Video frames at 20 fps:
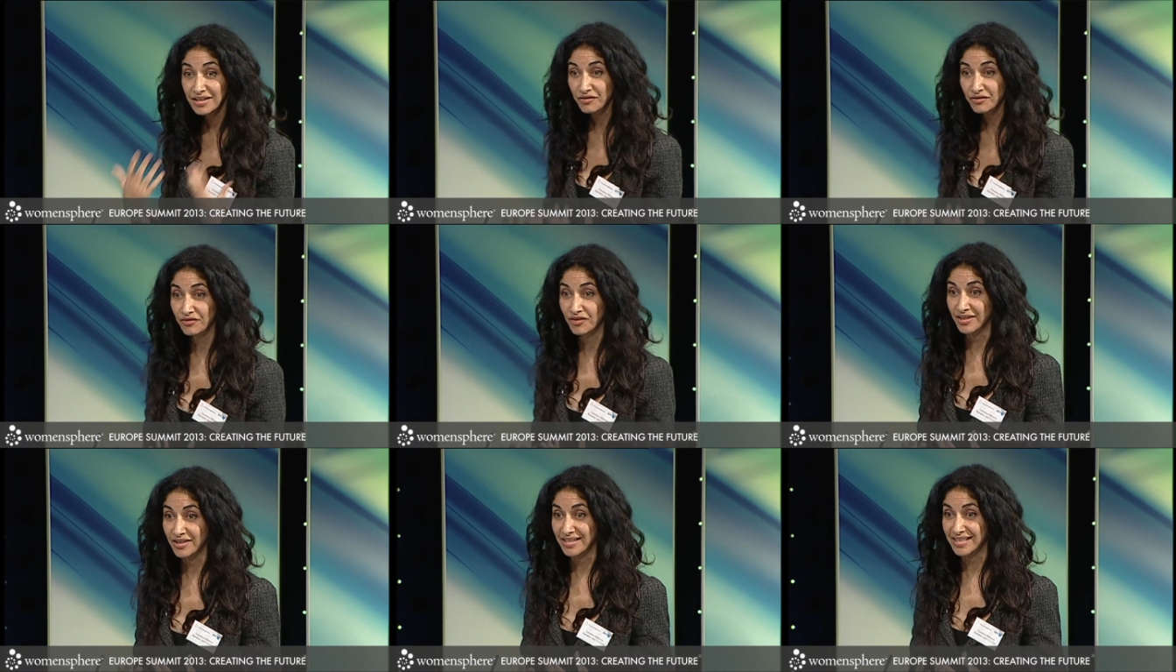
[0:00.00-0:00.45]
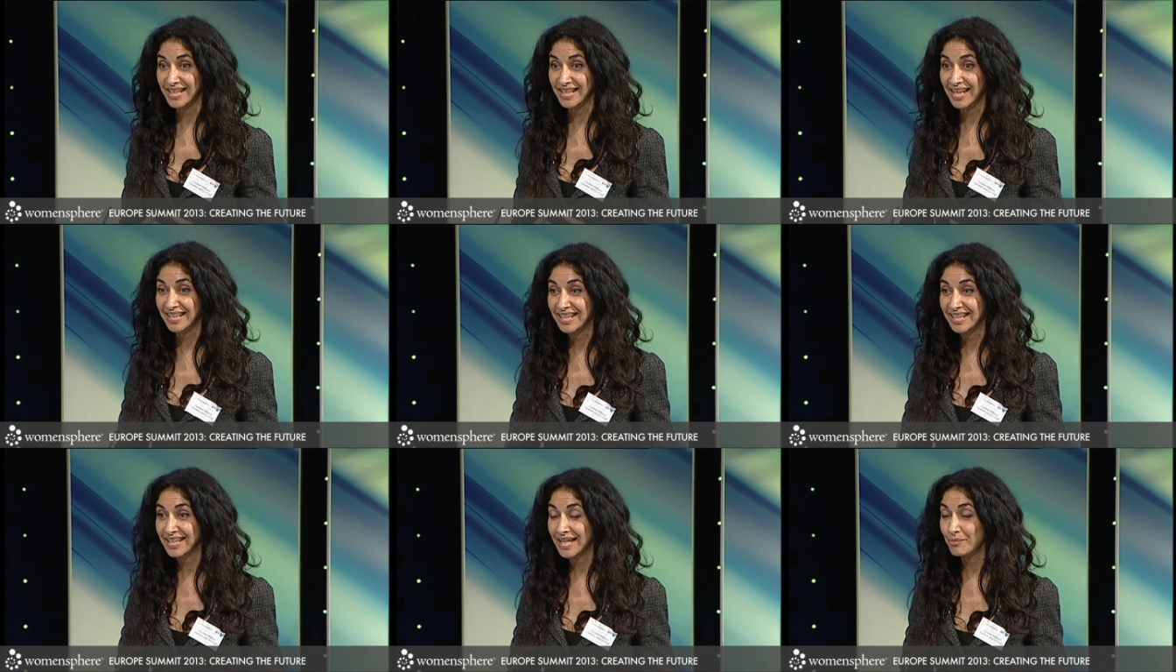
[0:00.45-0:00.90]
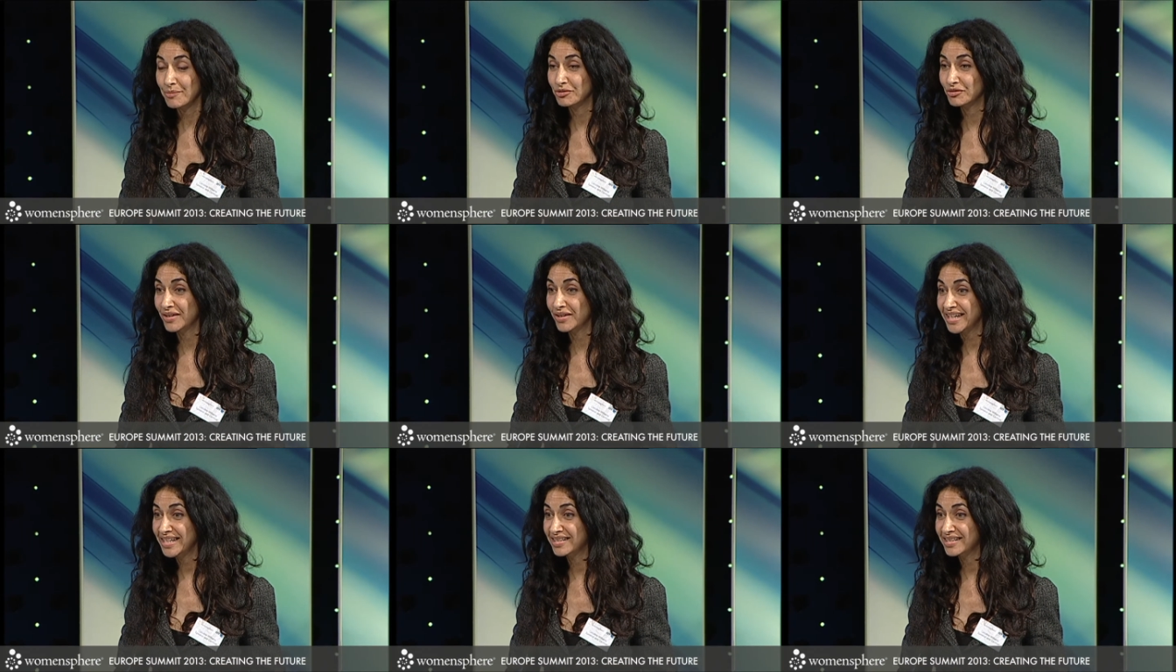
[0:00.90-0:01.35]
difference, that
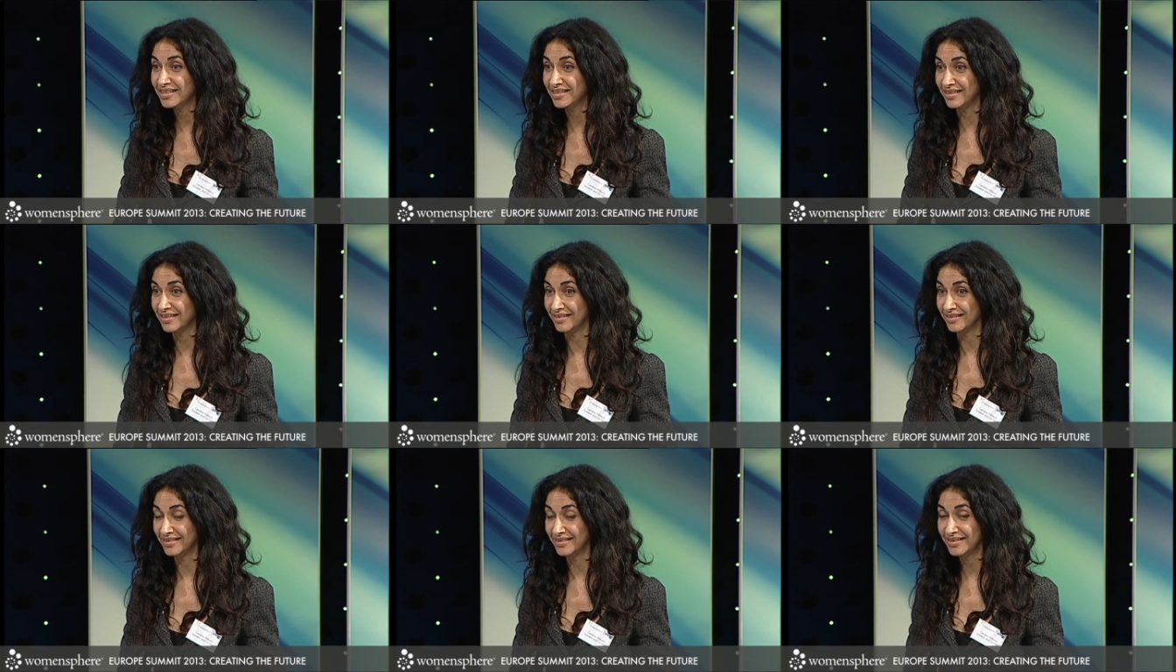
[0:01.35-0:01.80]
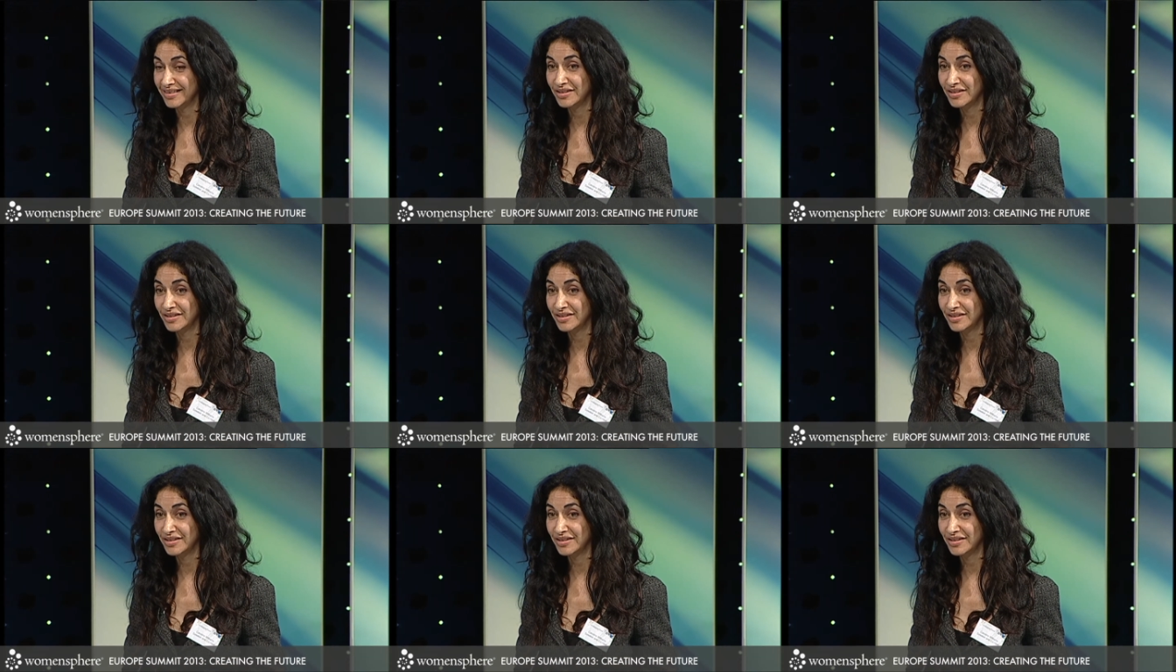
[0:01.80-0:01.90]
collaboration,